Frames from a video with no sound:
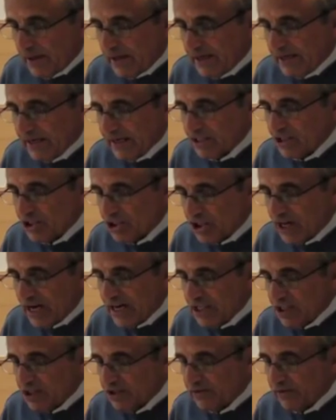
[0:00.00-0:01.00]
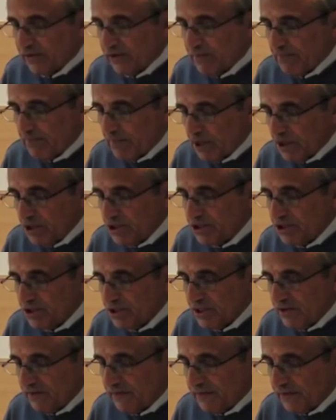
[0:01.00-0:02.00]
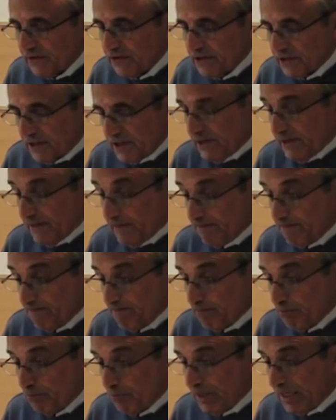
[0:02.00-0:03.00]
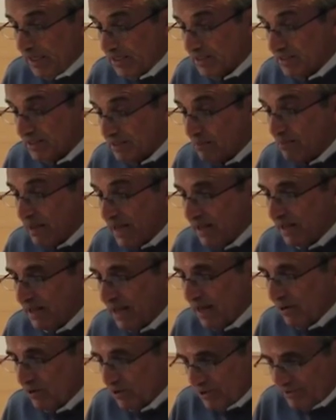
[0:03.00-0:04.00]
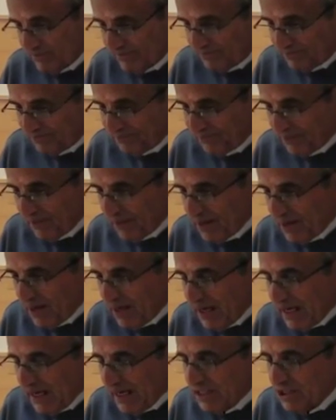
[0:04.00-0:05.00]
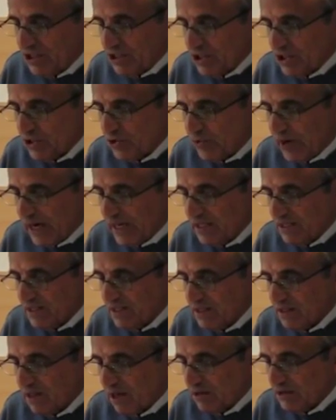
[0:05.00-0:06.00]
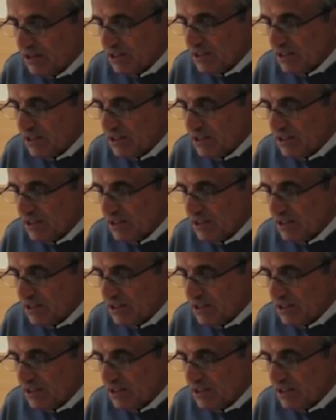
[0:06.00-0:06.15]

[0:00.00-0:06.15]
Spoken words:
in exchange for emergency funding, that's the bailout. Interest rates on